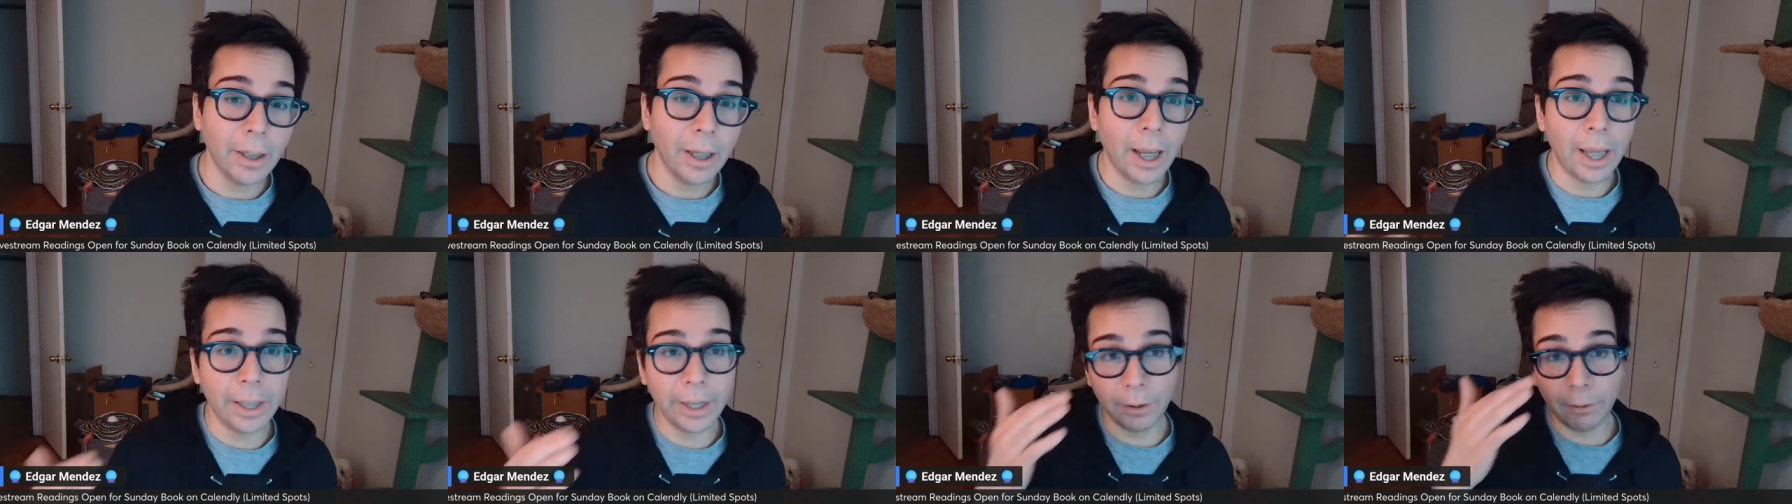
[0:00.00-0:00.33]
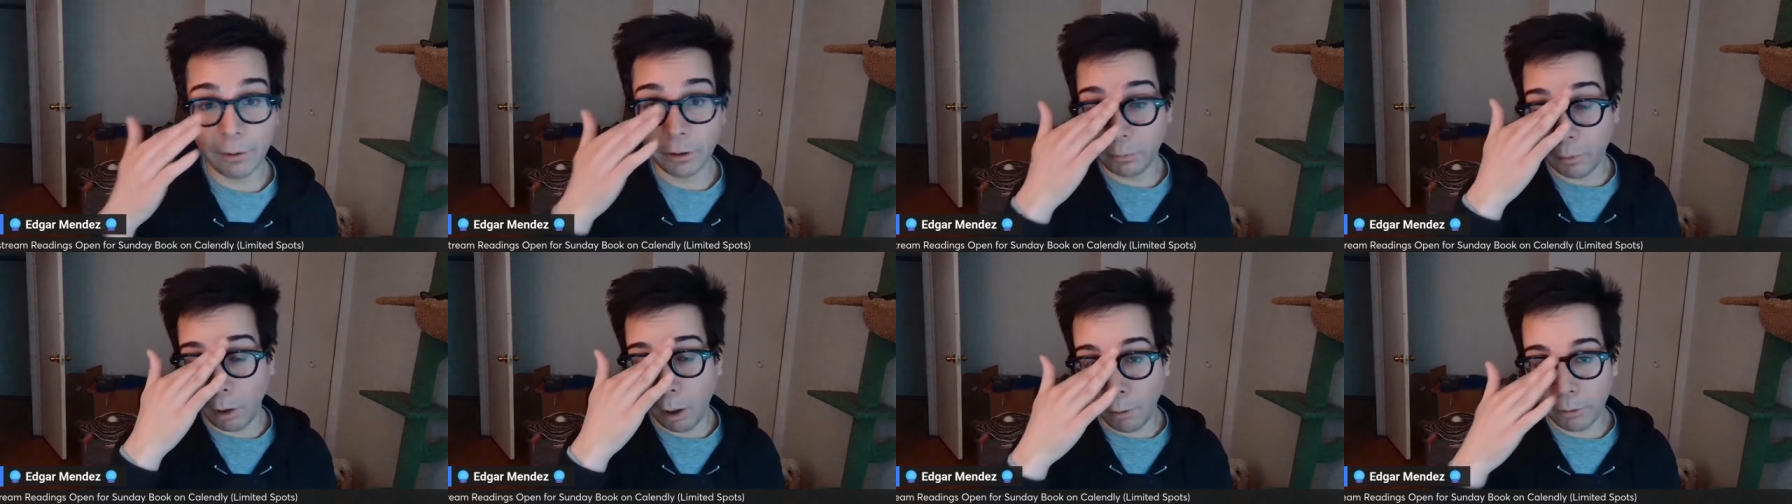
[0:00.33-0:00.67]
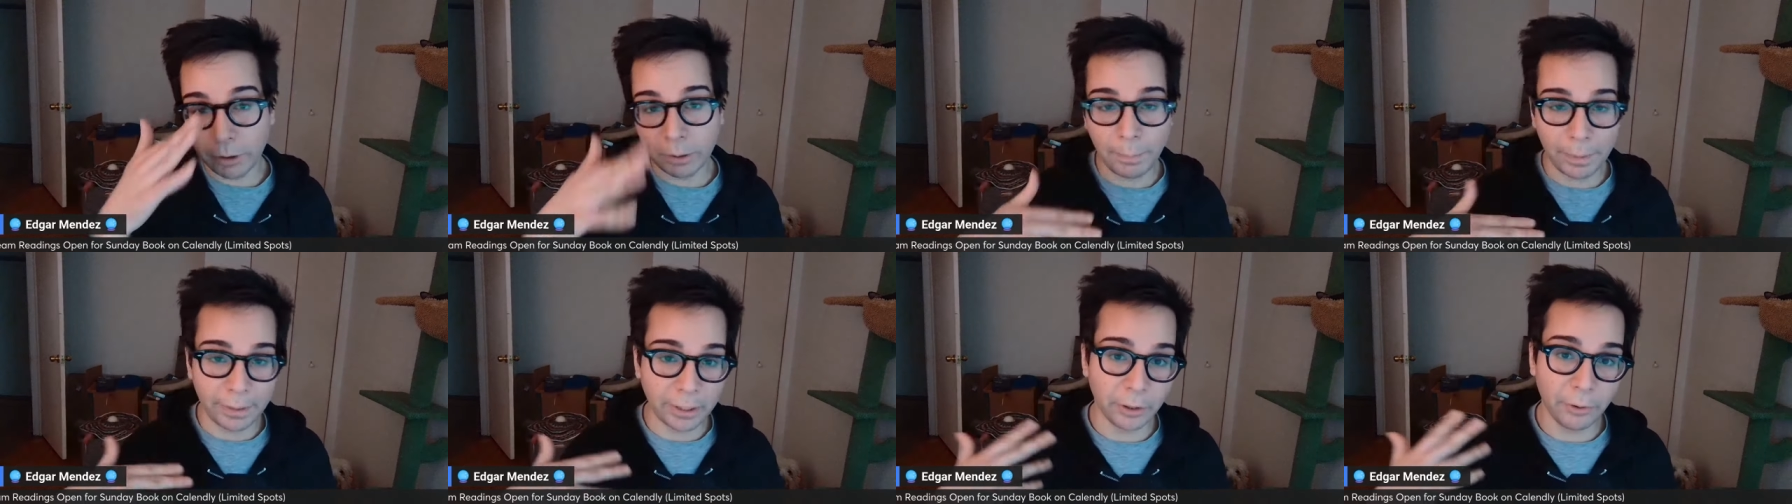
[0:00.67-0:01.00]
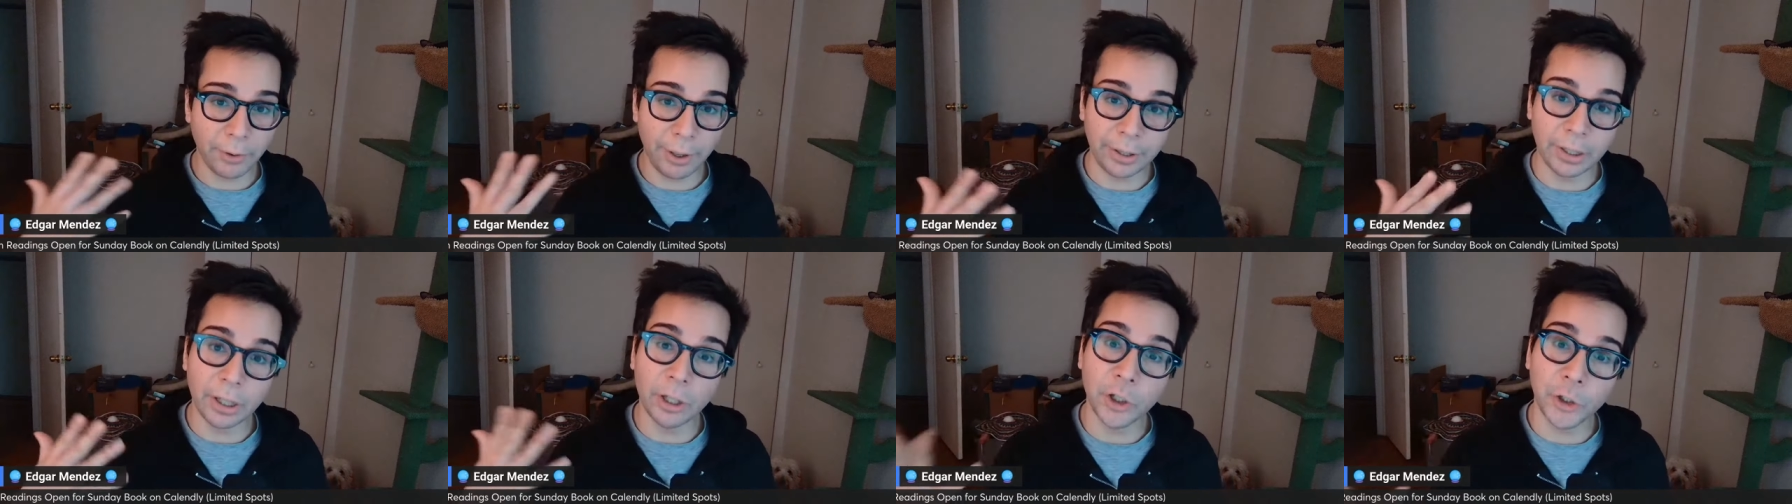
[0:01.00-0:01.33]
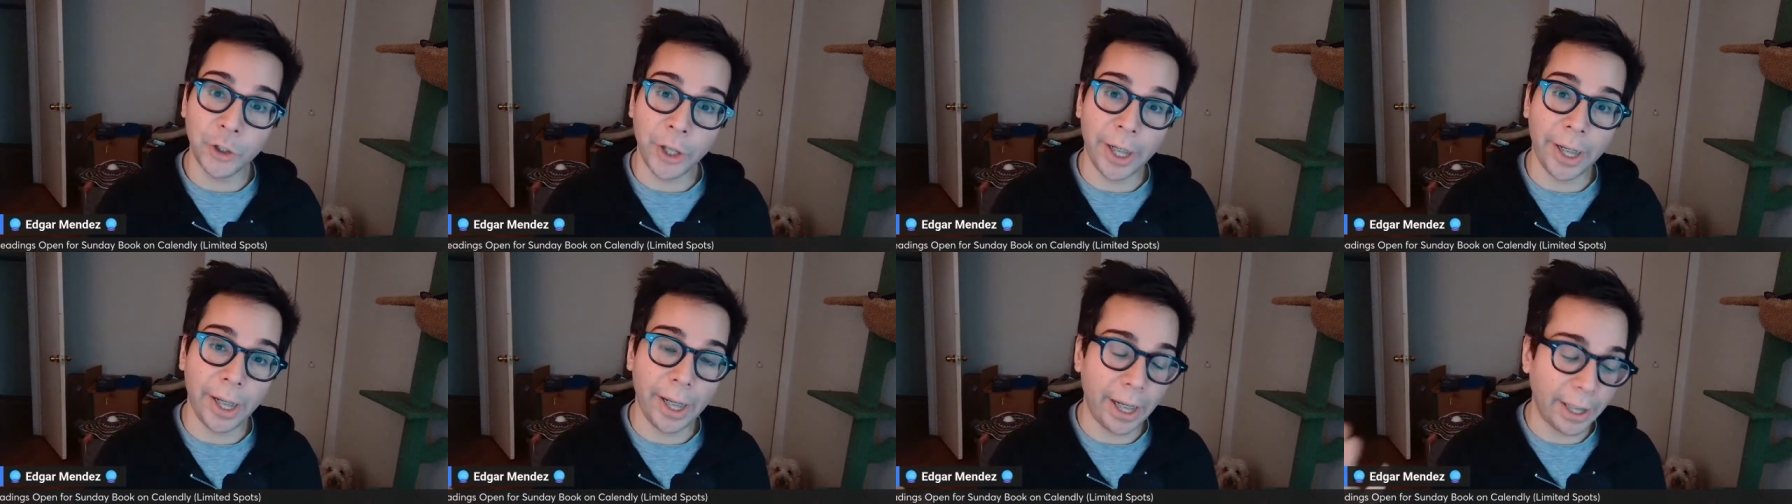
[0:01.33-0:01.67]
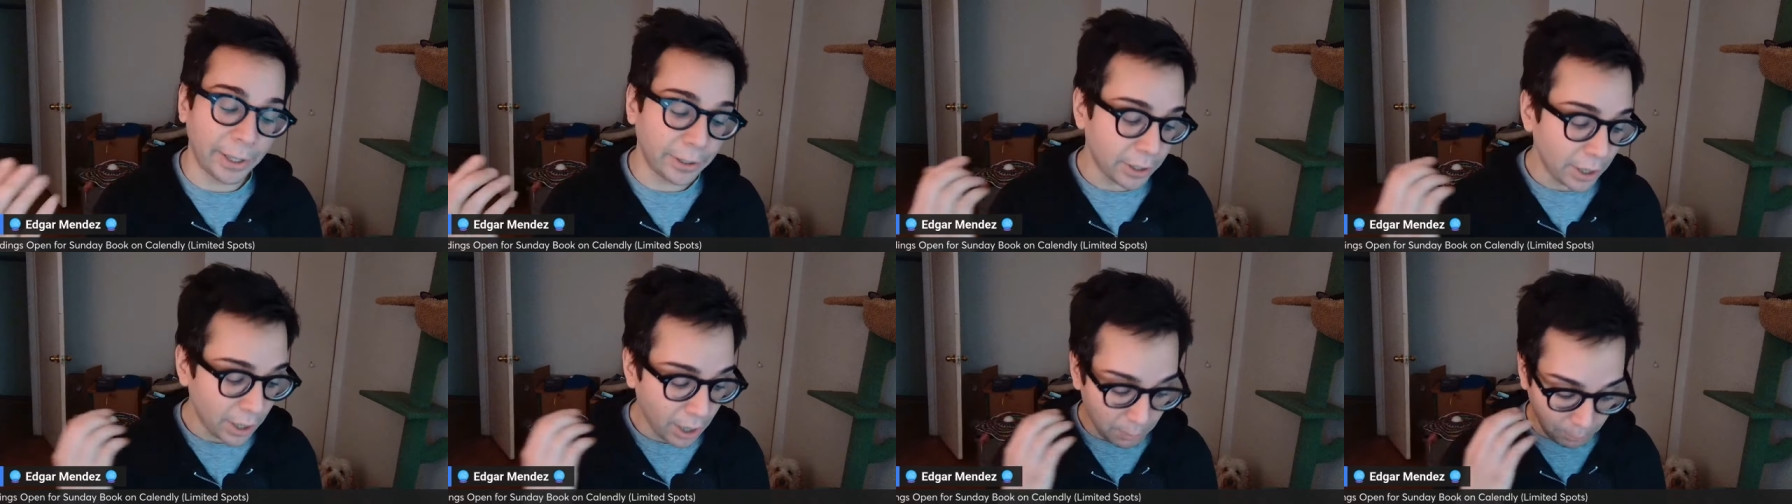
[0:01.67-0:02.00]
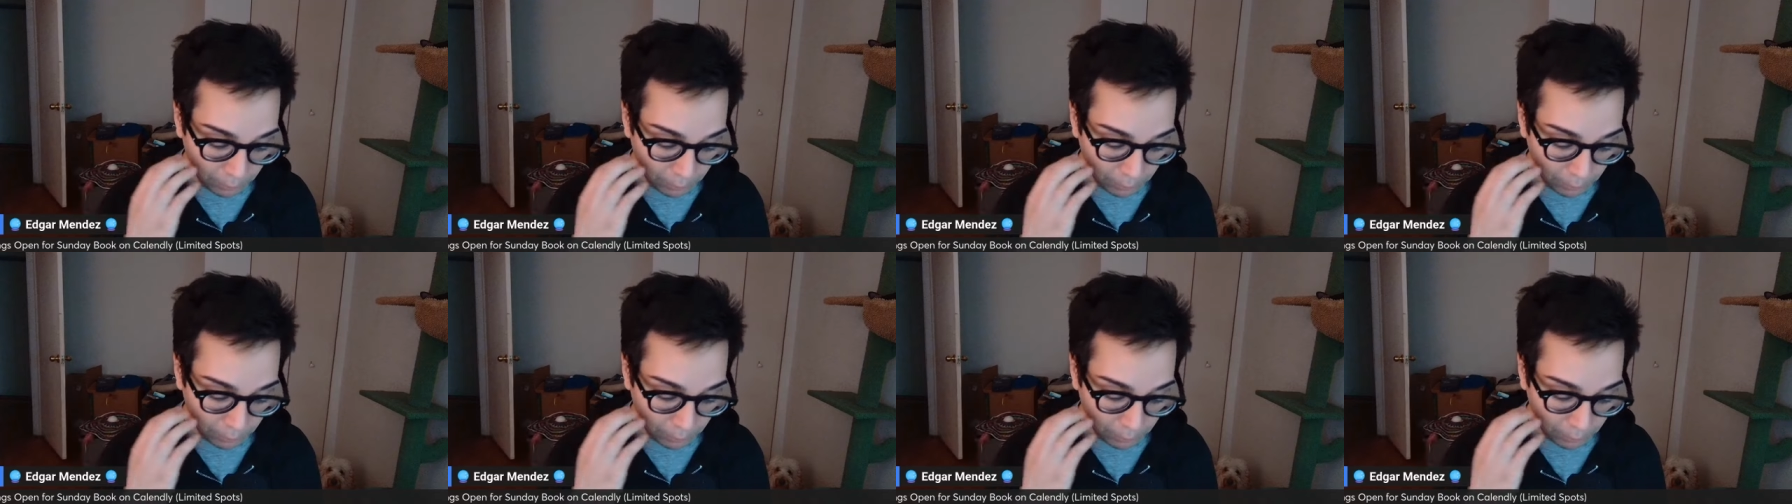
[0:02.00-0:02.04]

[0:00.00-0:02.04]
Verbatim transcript: and they were always meant to create this change.